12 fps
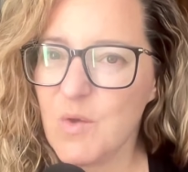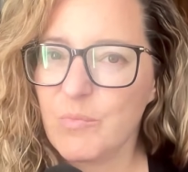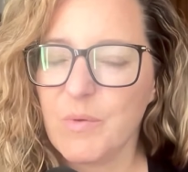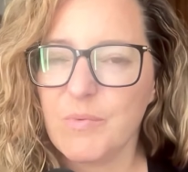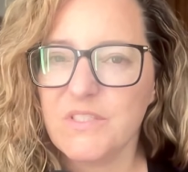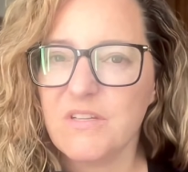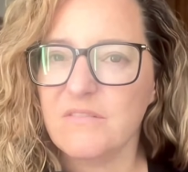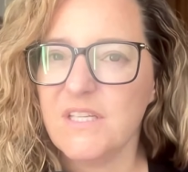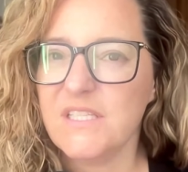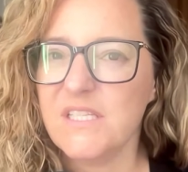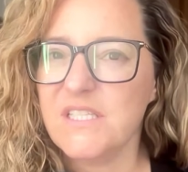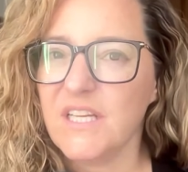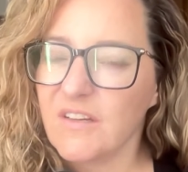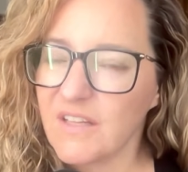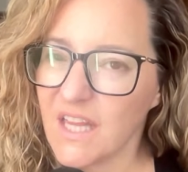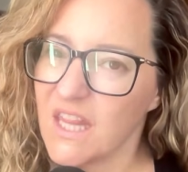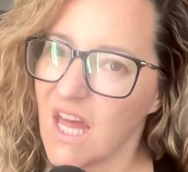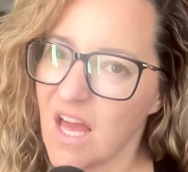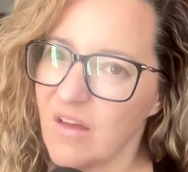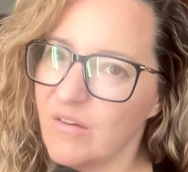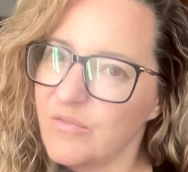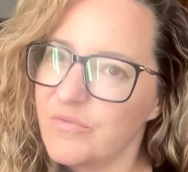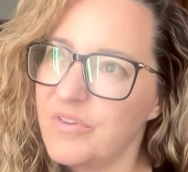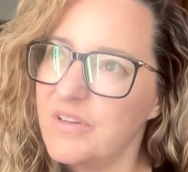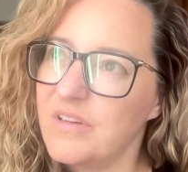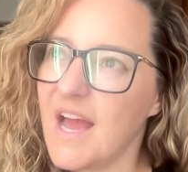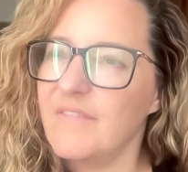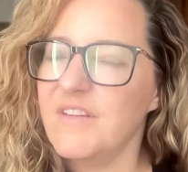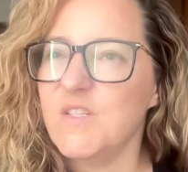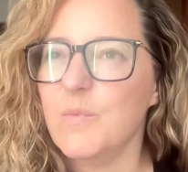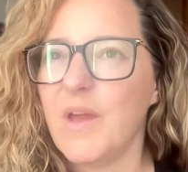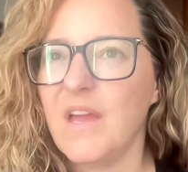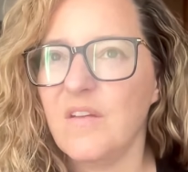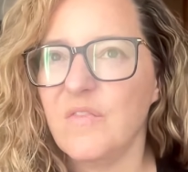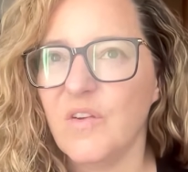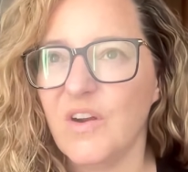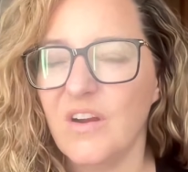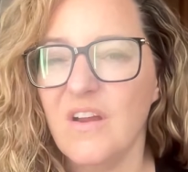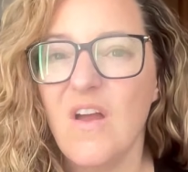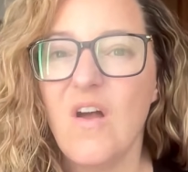People don't necessarily love having to pay for